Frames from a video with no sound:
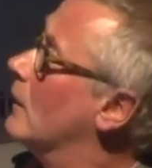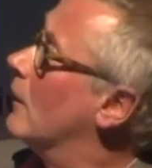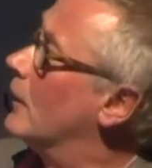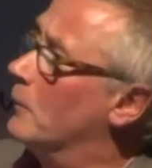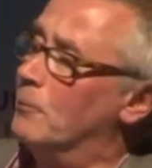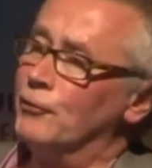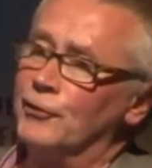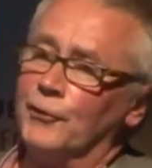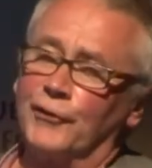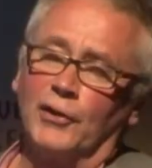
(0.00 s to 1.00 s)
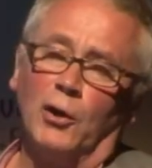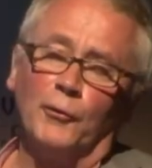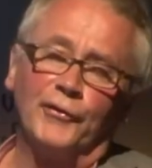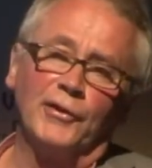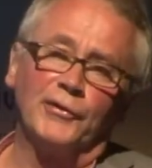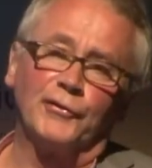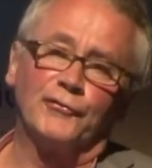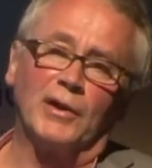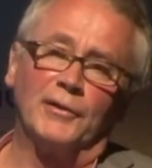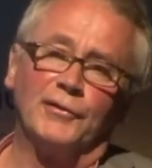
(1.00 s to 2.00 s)
And then we produced a whole series of
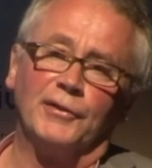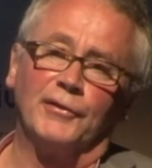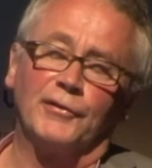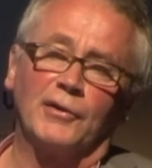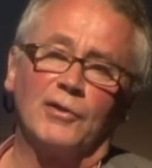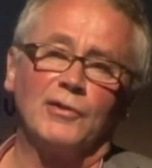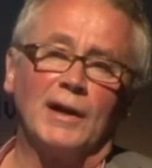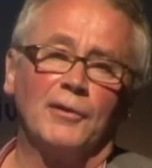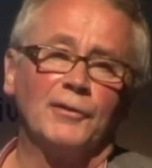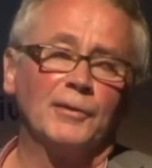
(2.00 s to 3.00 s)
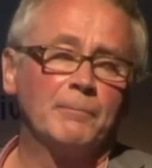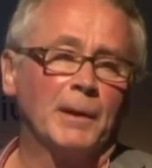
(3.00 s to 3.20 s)
strategies around